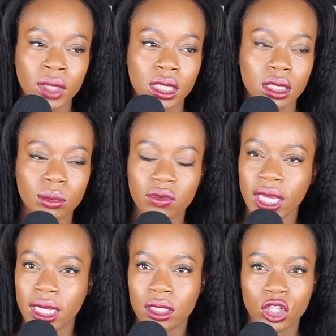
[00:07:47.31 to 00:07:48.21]
Some of
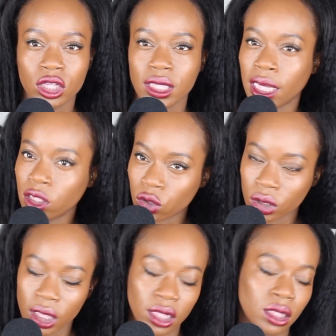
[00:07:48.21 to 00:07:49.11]
that is just age
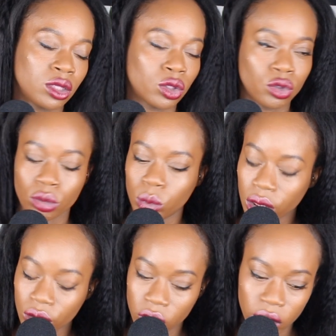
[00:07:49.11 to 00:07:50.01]
related, social
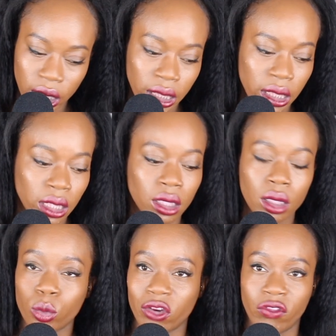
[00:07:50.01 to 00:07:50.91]
media related,
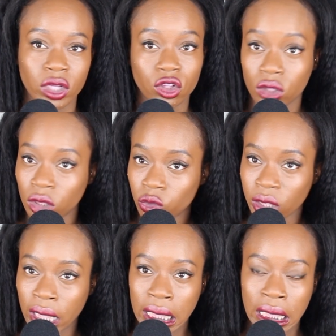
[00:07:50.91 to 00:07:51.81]
professionally
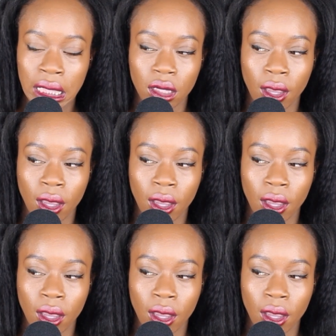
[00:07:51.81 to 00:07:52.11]
related.